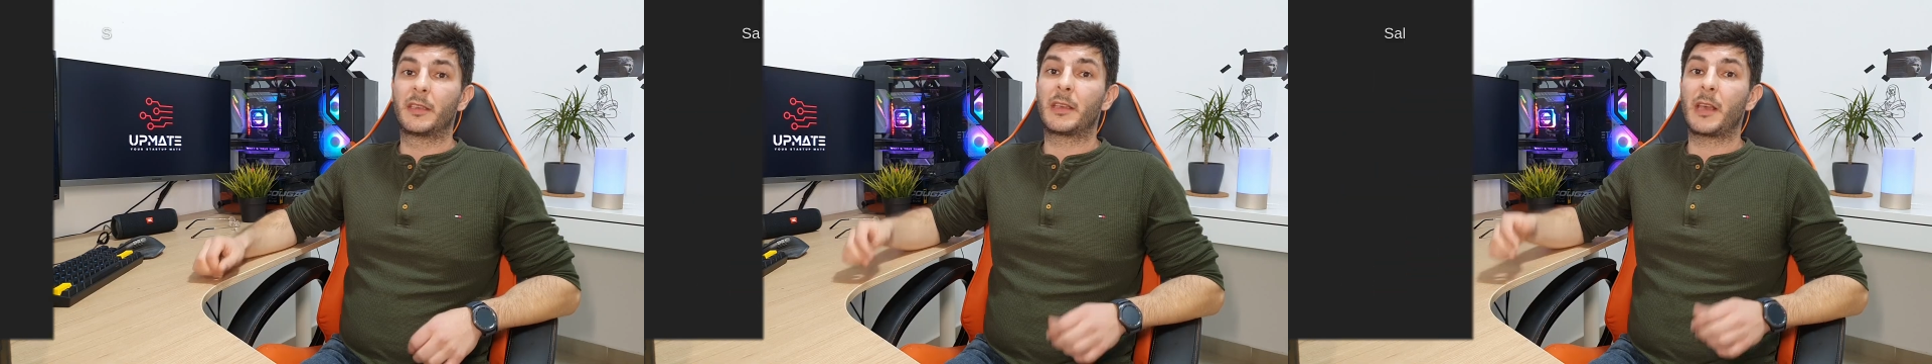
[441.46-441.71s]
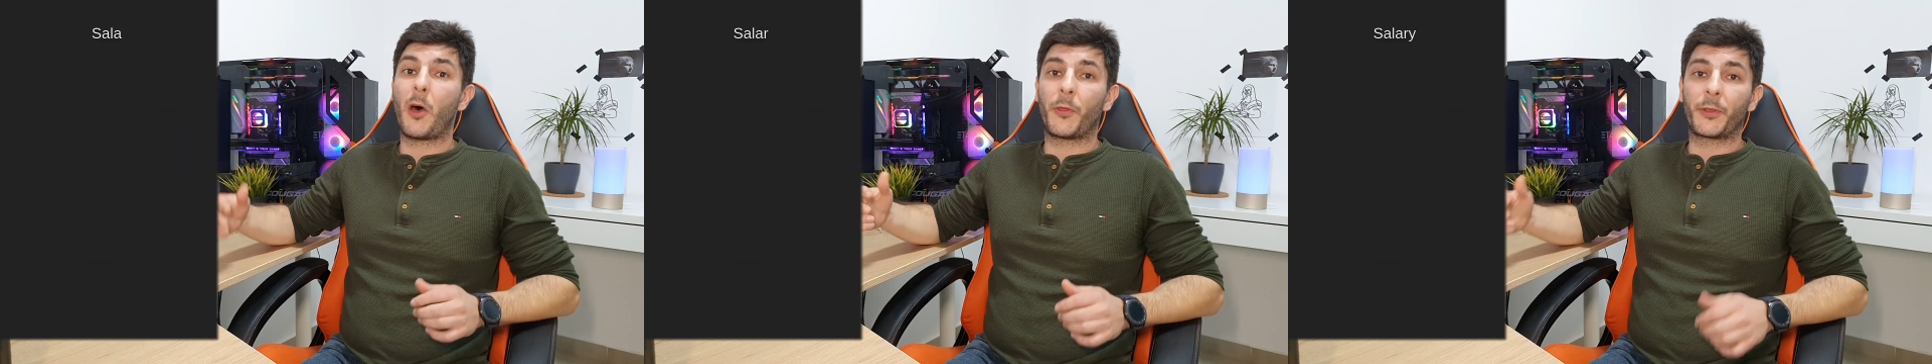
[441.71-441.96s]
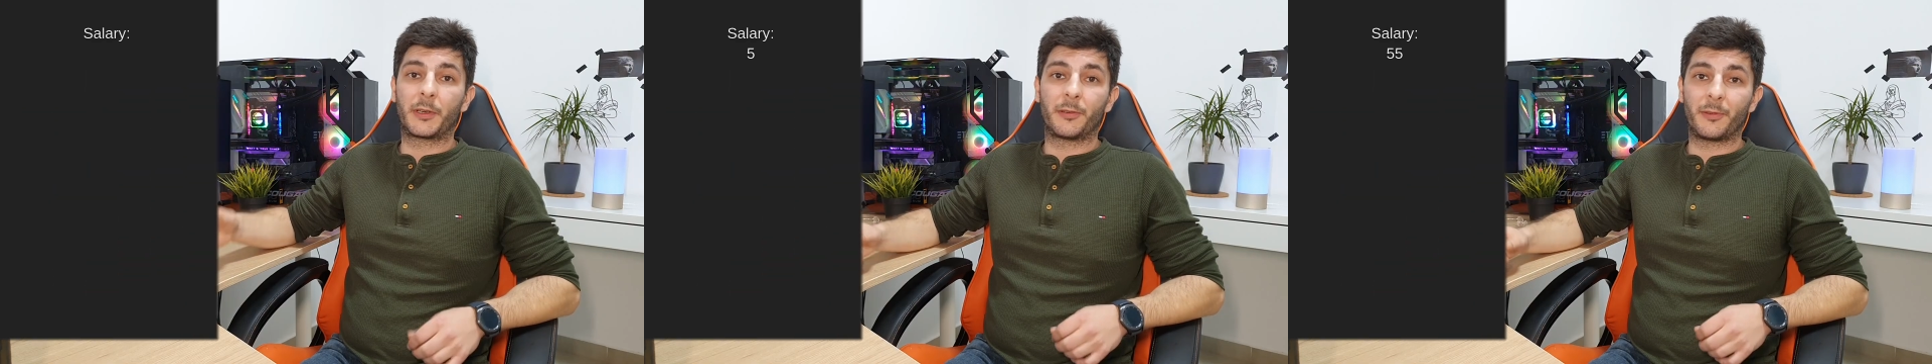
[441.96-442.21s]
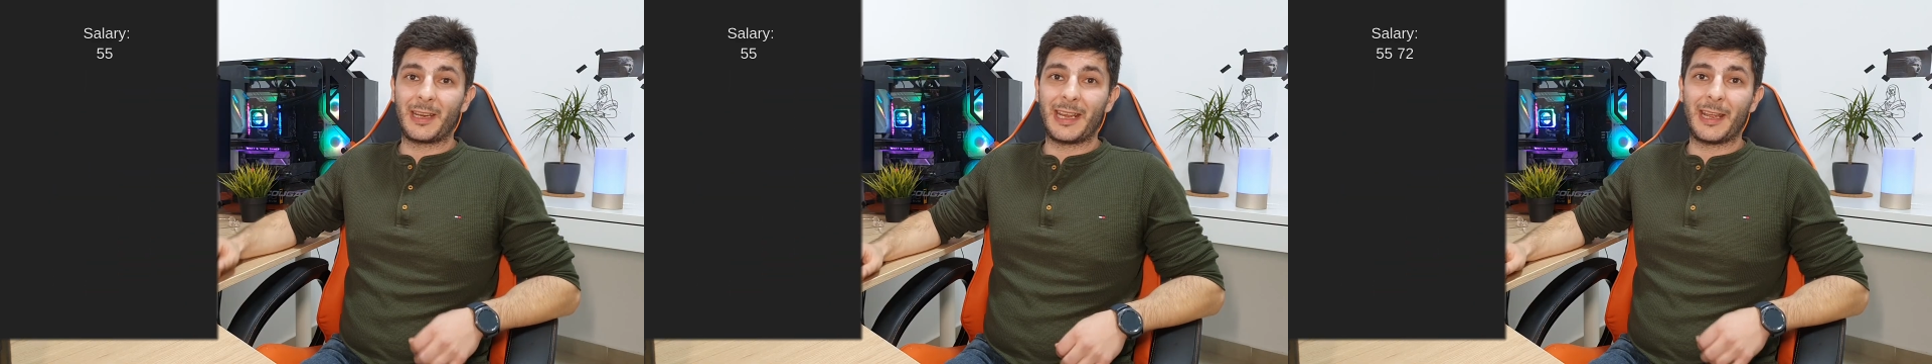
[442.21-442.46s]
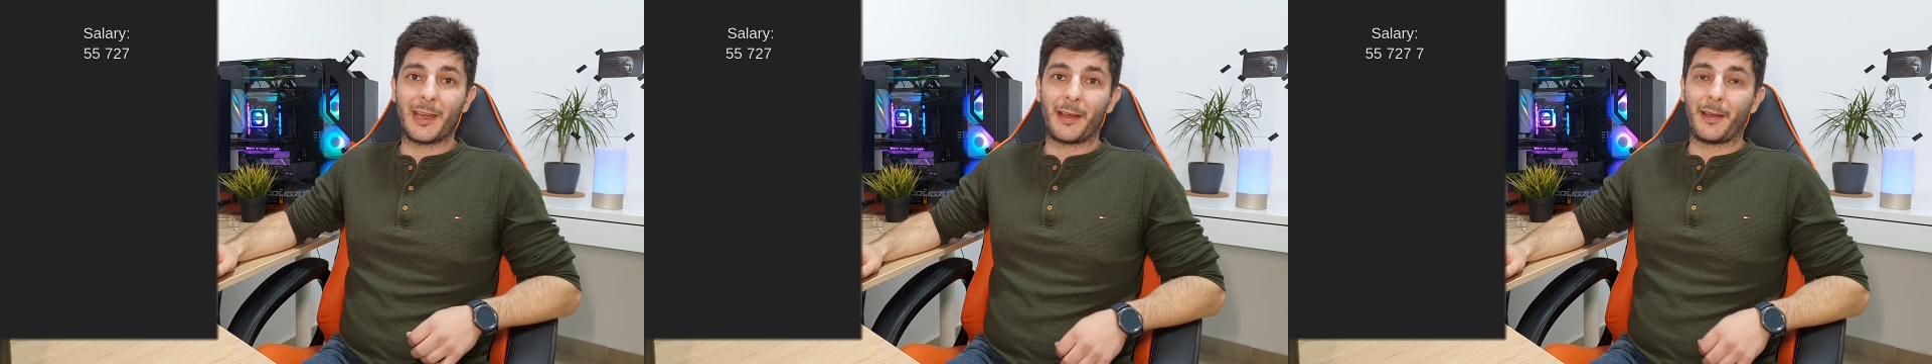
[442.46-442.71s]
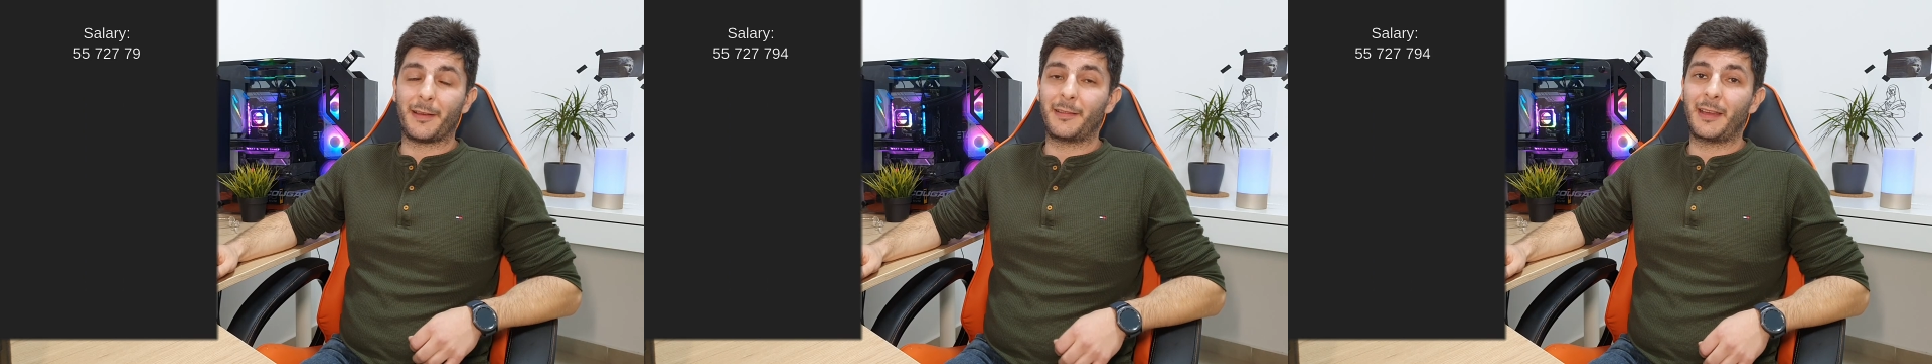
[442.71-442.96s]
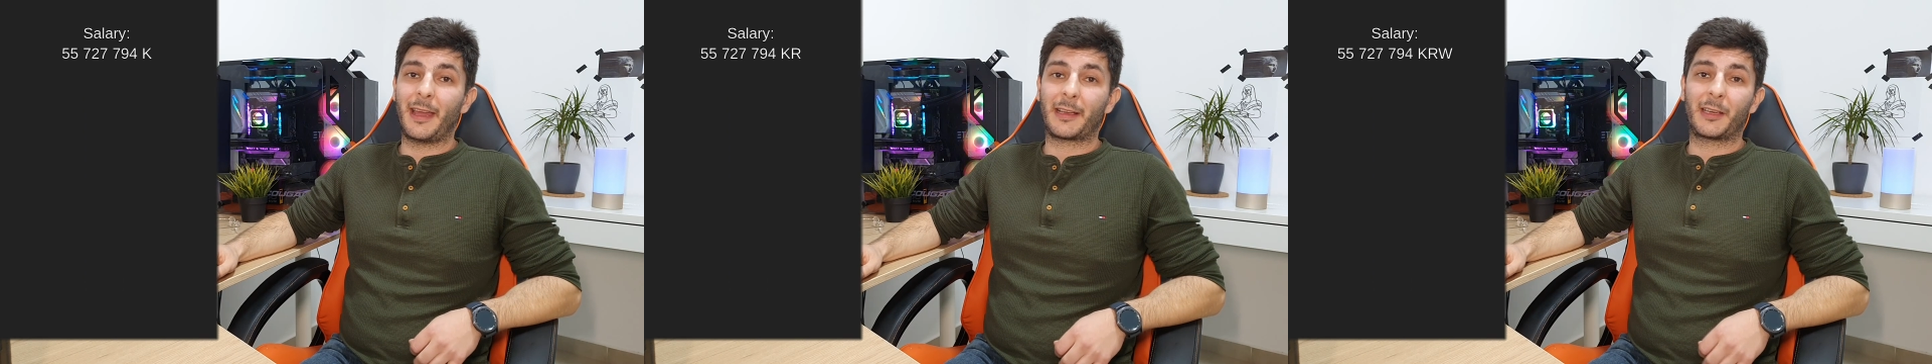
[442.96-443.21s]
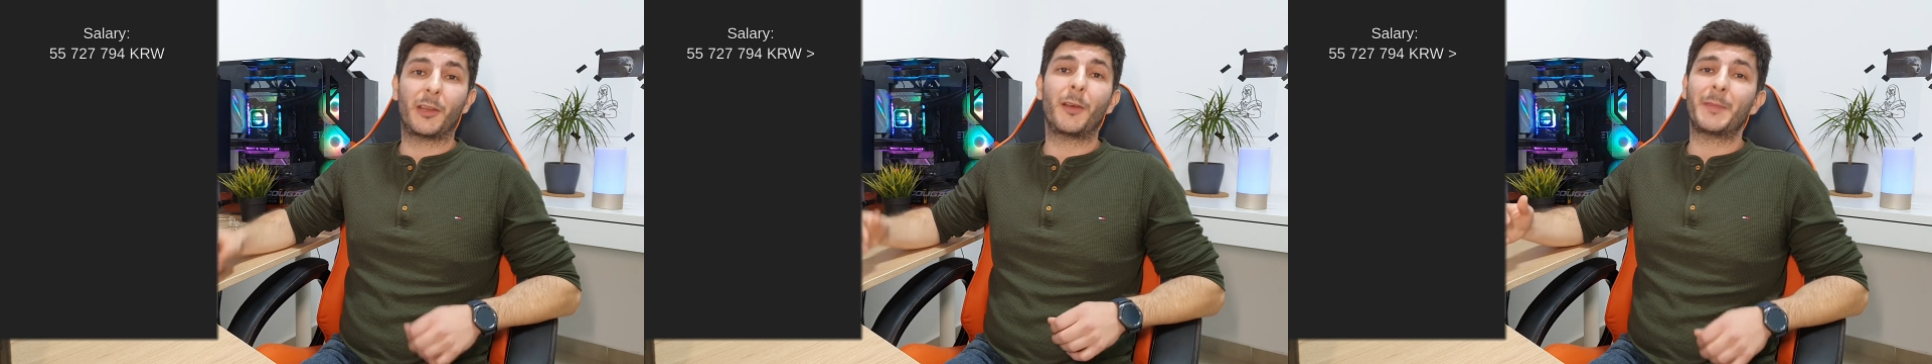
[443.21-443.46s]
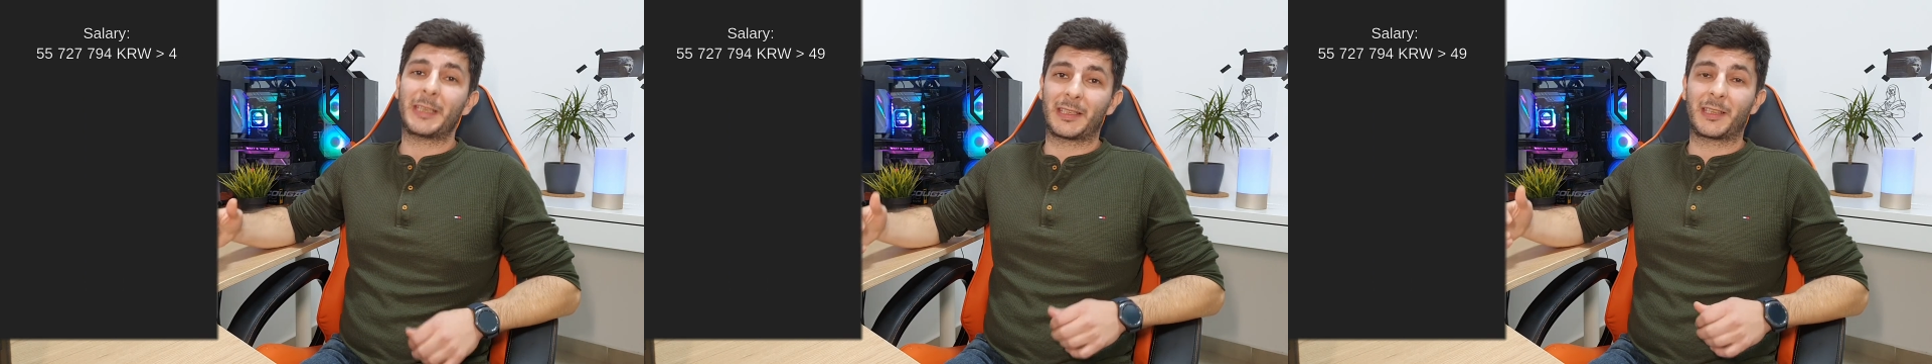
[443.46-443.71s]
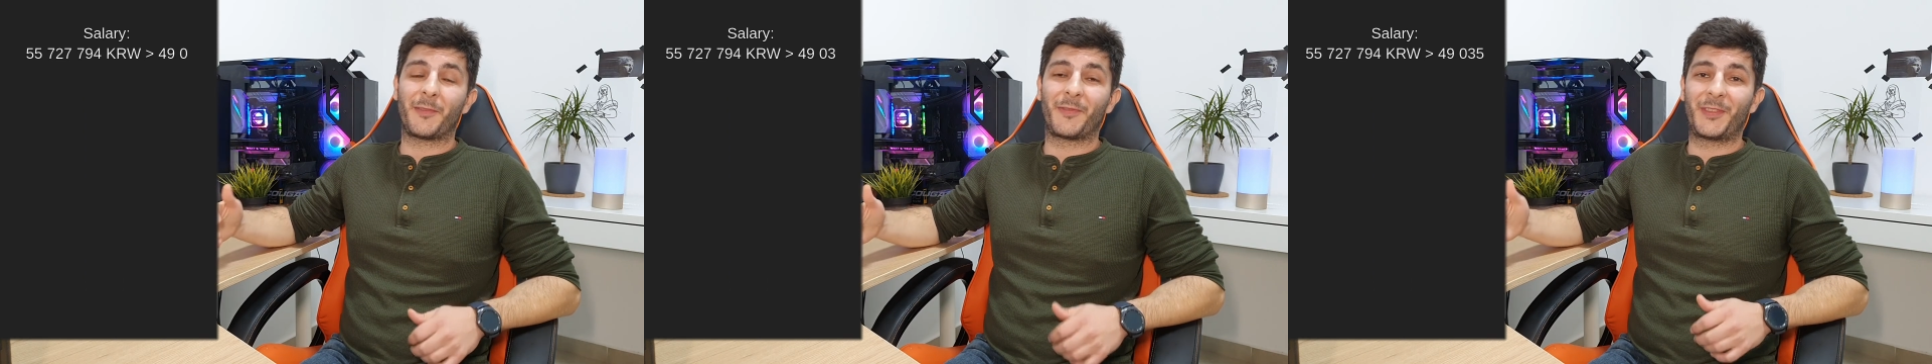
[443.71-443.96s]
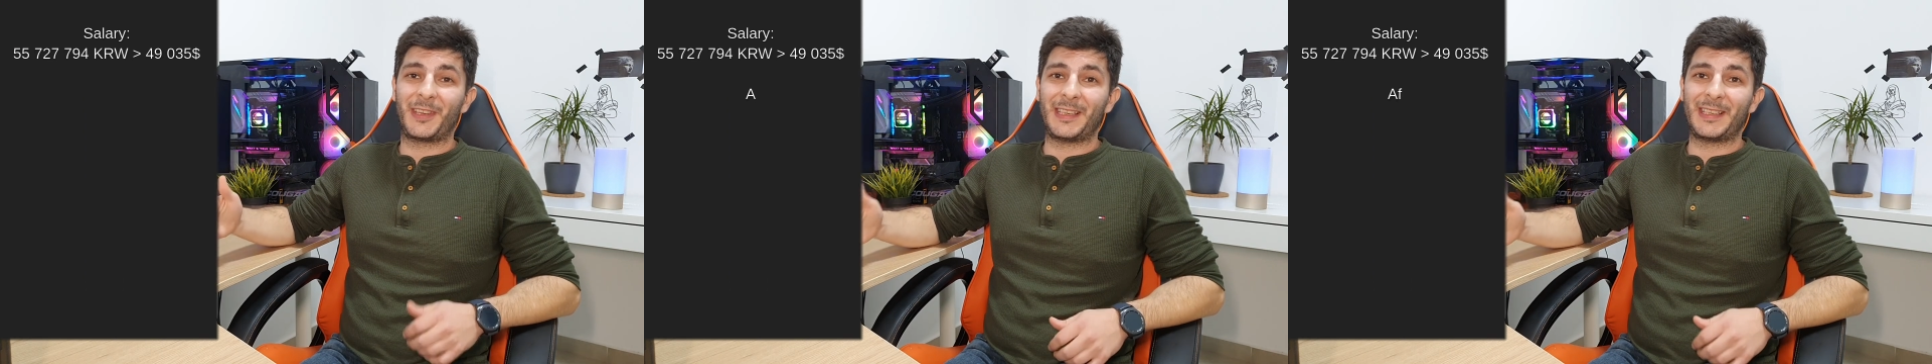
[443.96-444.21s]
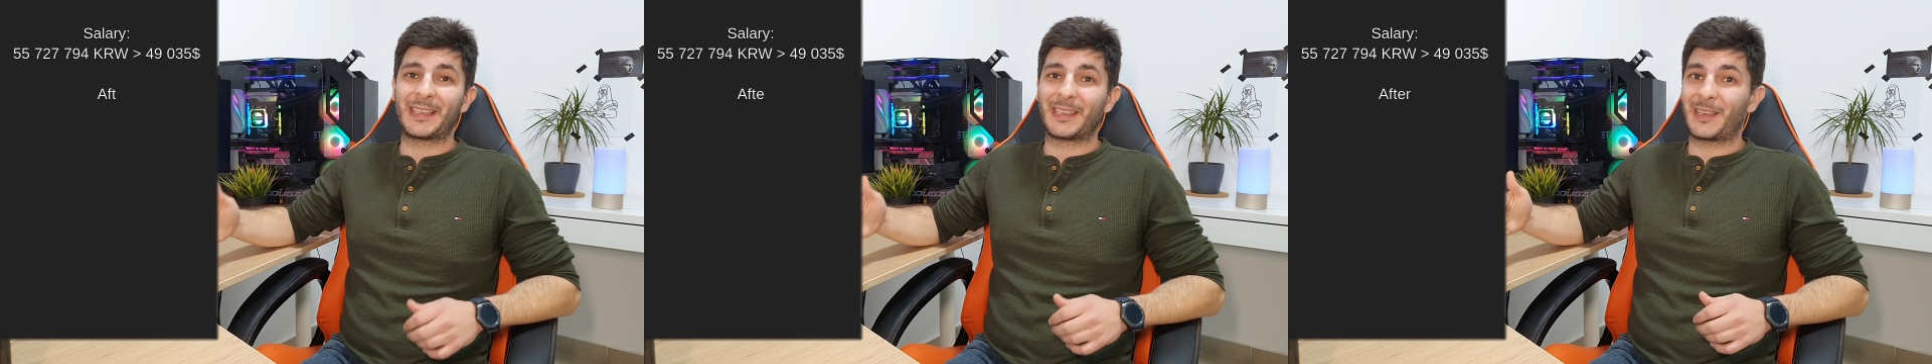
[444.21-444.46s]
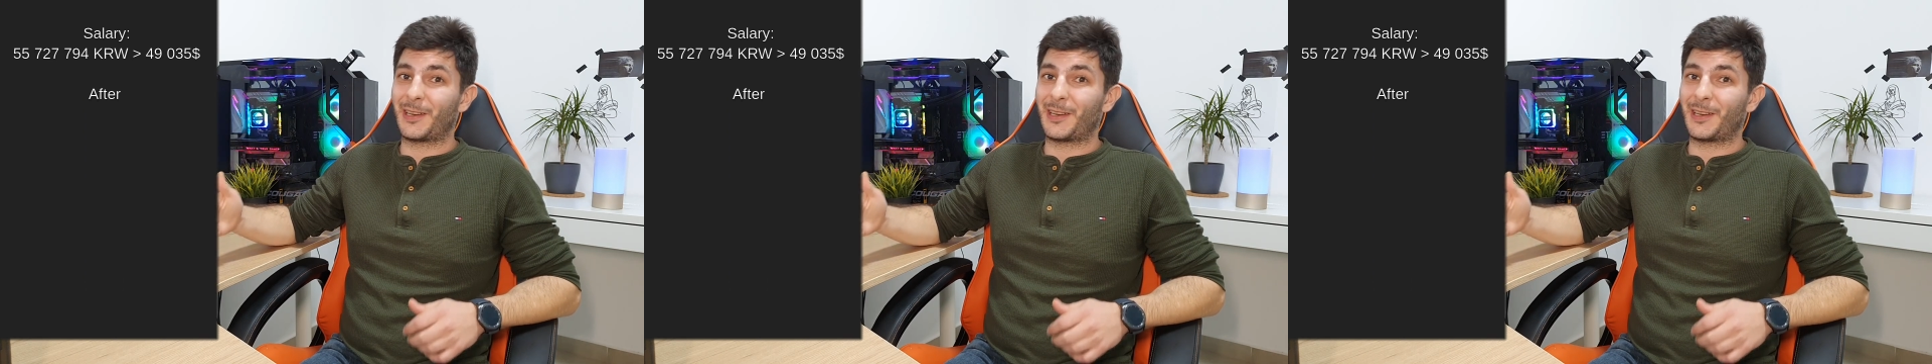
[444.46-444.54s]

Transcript: South Korea. Economics of this